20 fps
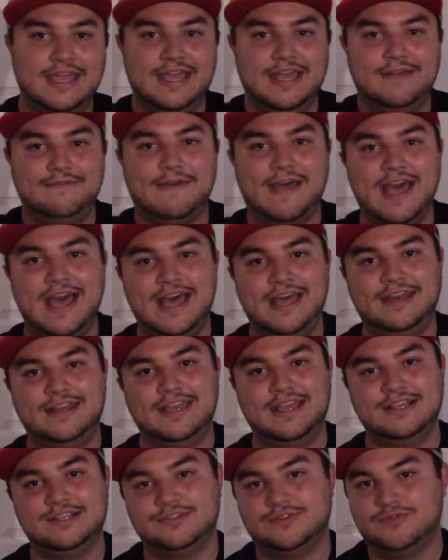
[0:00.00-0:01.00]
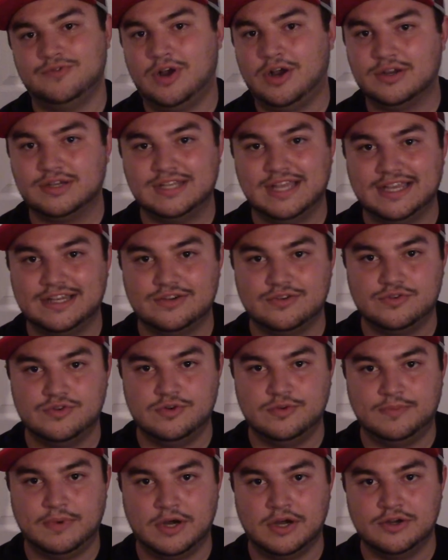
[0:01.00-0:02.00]
have had a strong
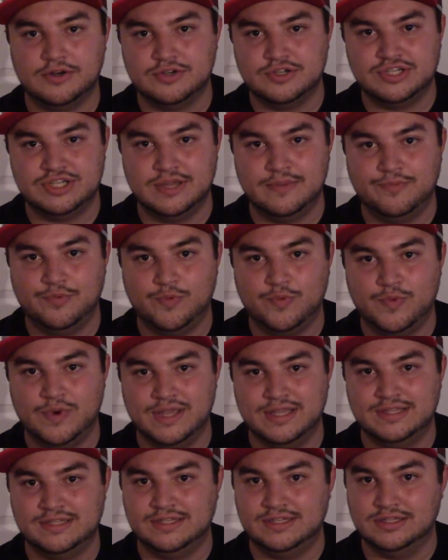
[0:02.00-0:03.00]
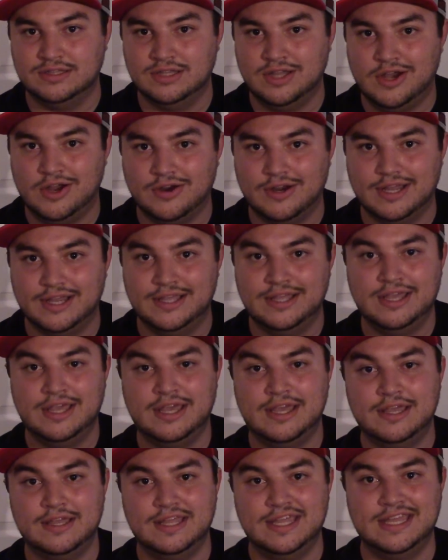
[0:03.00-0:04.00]
technical partnership with Dallara
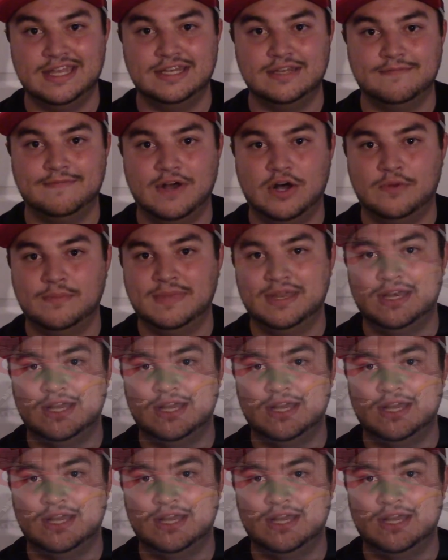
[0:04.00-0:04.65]
in development